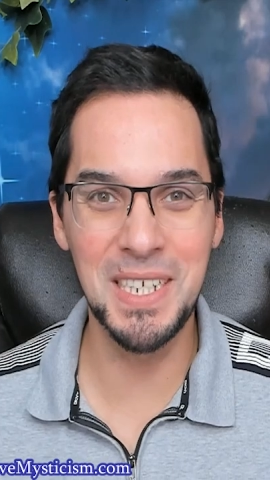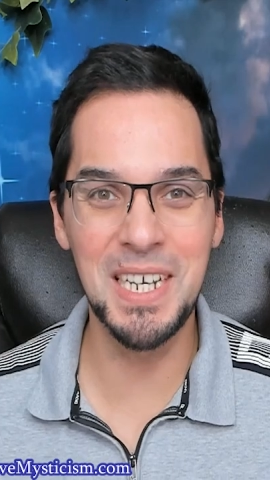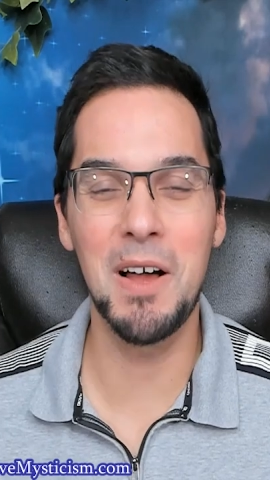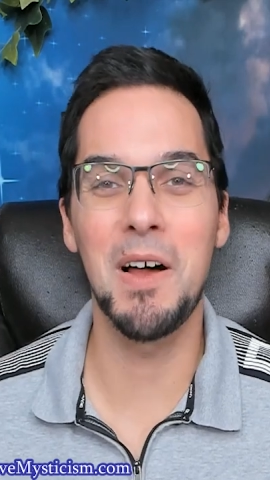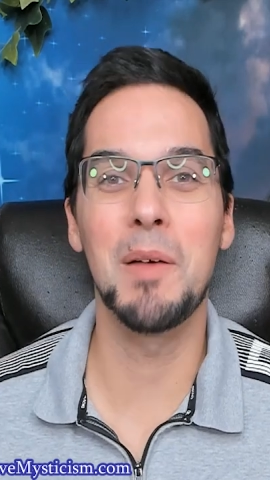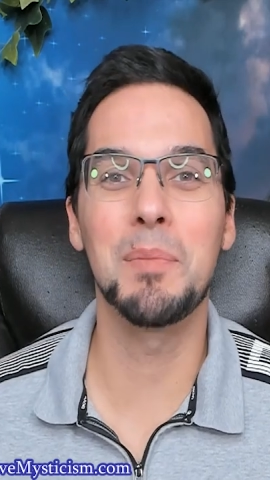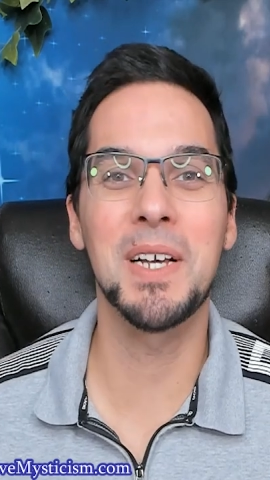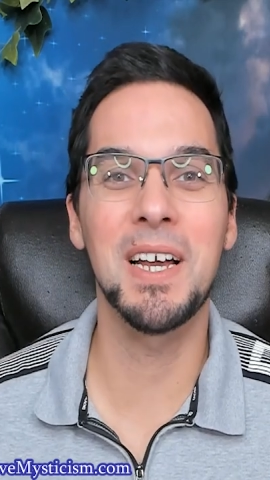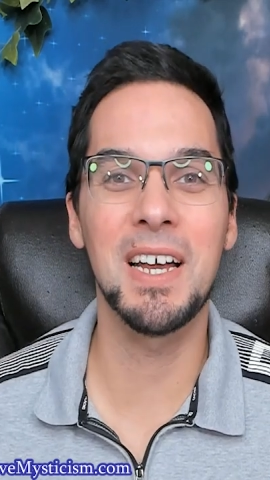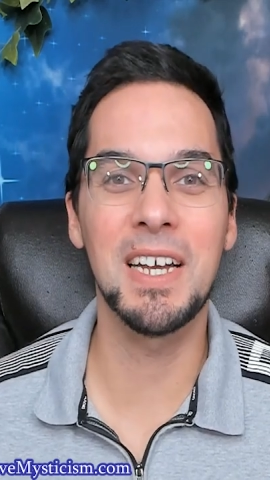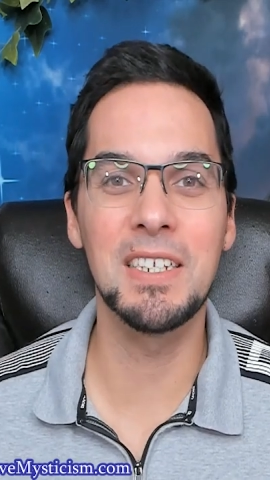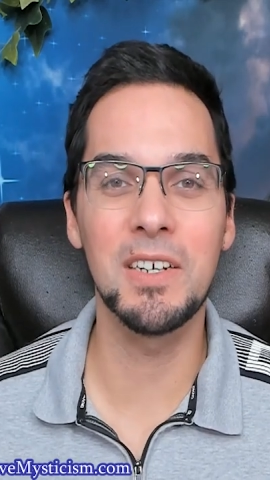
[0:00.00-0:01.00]
cop
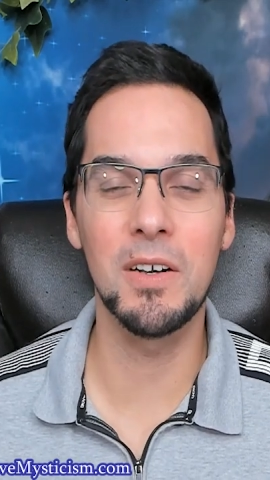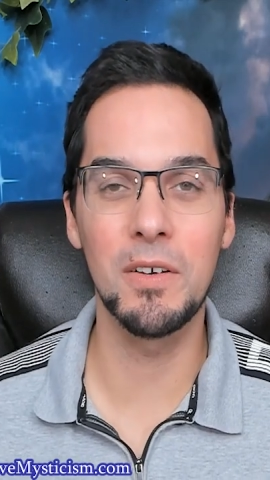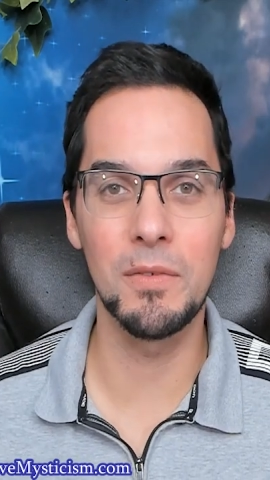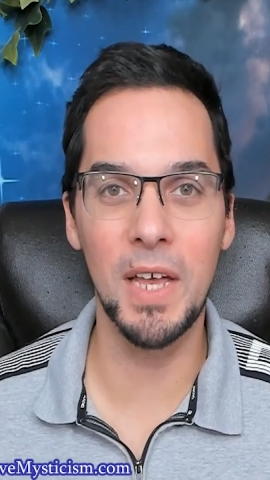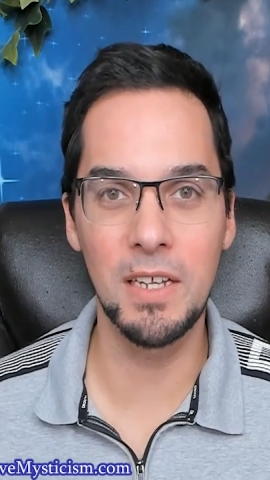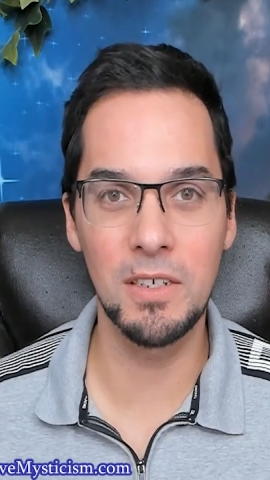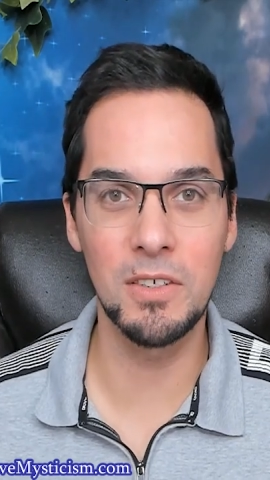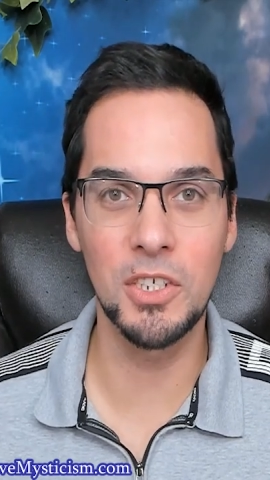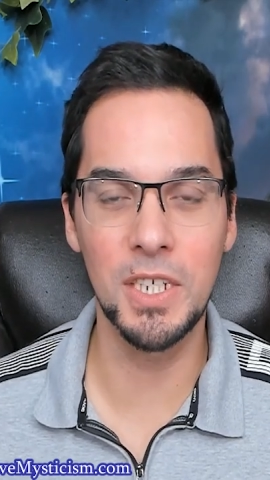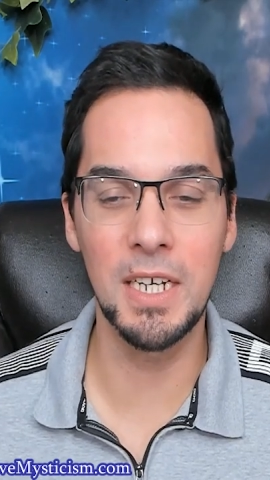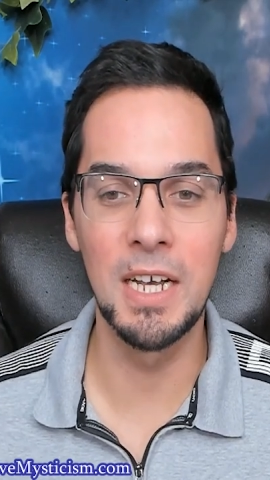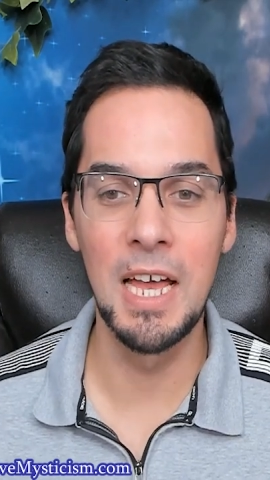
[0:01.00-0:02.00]
kind of
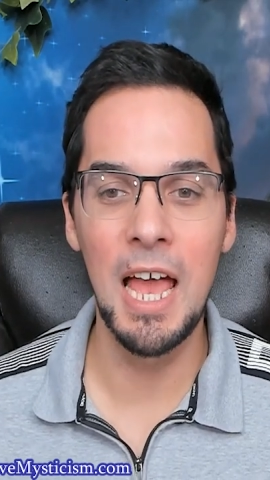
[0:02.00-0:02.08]
energy.